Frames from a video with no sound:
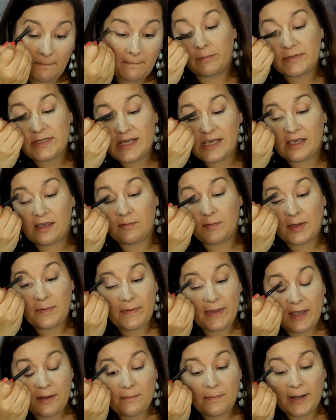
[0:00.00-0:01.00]
I'm taking my
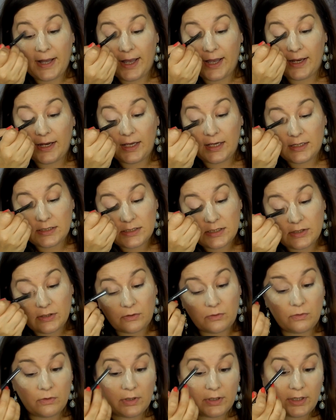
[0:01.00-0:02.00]
paint pot into
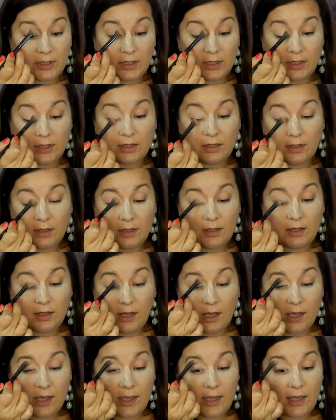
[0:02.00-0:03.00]
the corner
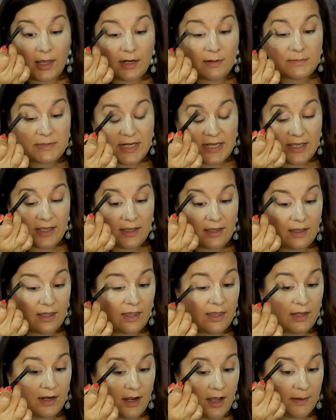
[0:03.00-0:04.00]
and I'm taking
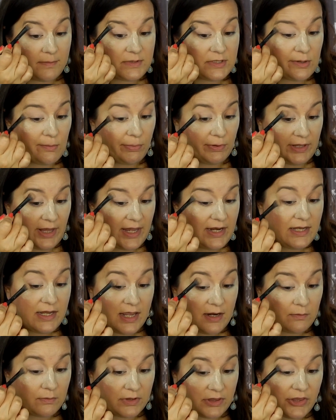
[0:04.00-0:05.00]
it up to blend
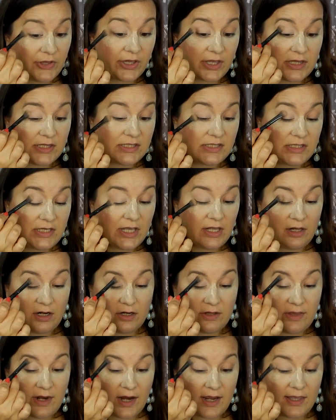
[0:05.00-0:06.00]
in with the
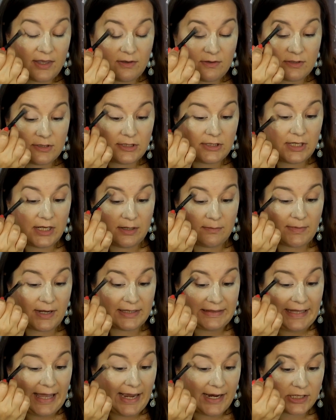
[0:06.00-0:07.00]
concealer that I used in
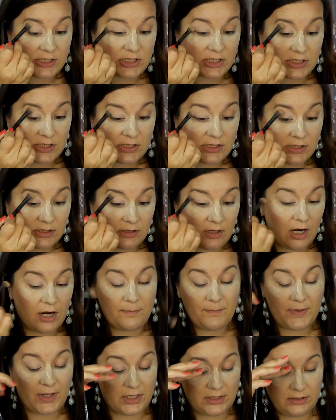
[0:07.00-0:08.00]
my lashes.
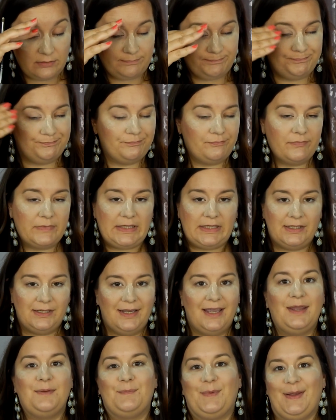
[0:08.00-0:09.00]

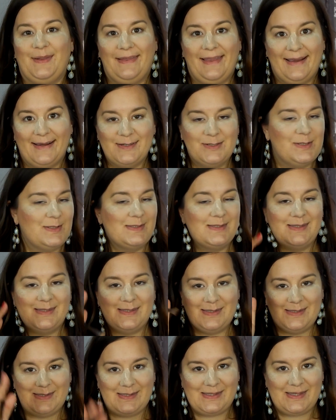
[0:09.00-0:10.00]
In my lashes,
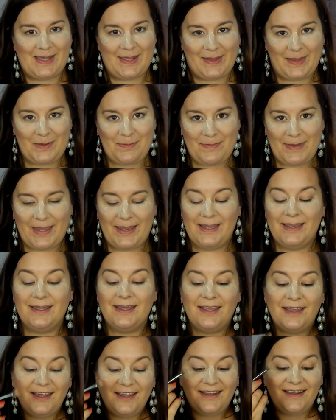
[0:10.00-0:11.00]
silly me.
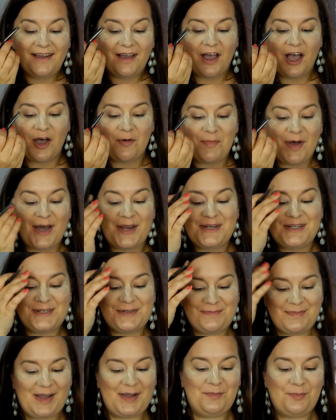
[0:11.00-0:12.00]

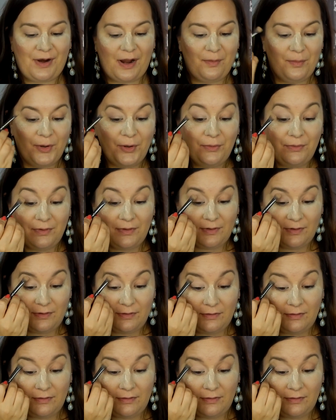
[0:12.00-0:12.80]
Under my brow bone.